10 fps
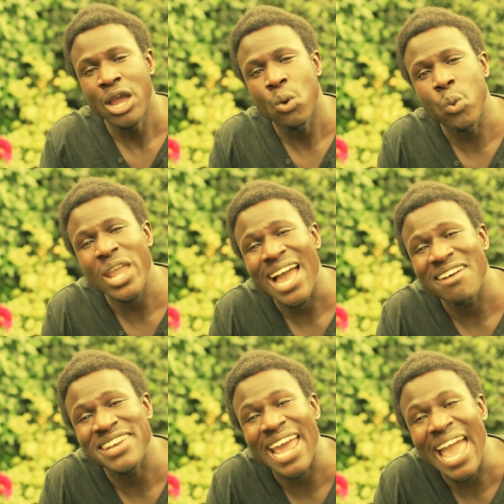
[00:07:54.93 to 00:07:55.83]
We
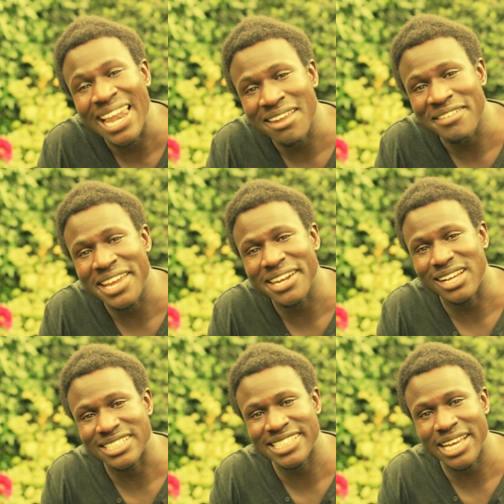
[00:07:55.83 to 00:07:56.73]
have to elevate
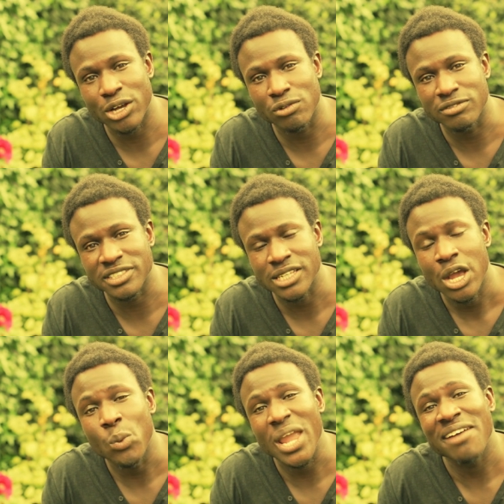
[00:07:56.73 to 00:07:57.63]
ourselves.
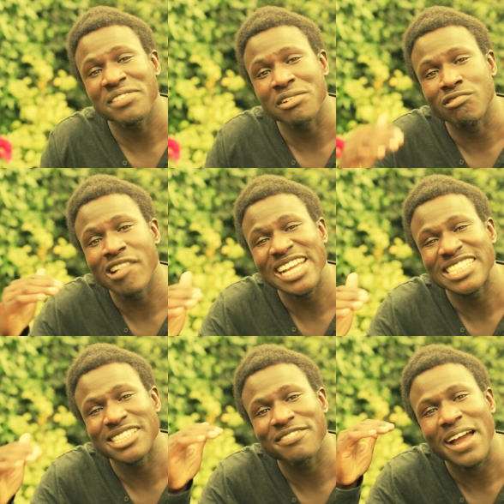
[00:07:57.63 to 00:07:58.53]
We have to
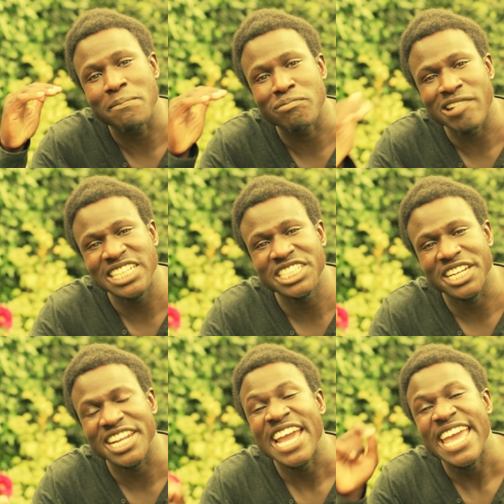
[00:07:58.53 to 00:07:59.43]
raise the
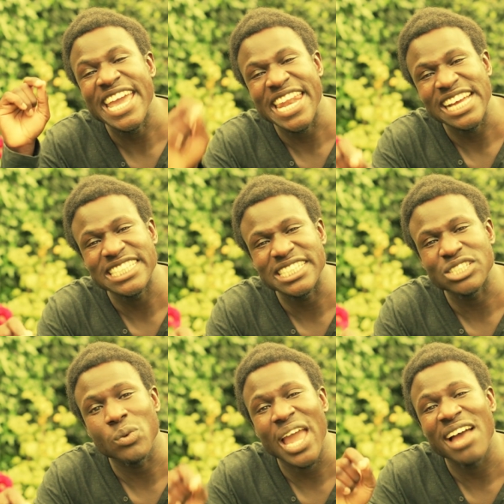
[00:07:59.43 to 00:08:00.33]
vibration. In
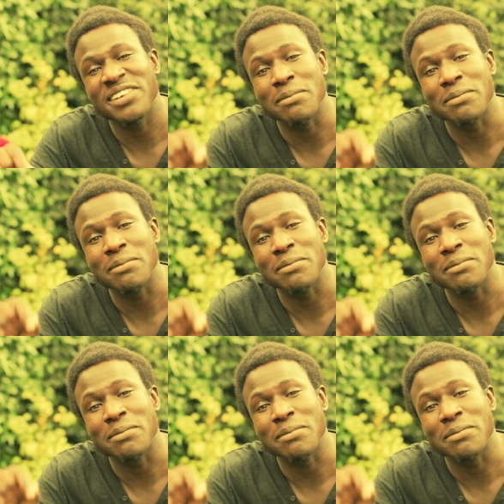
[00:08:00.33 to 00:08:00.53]
essence, we have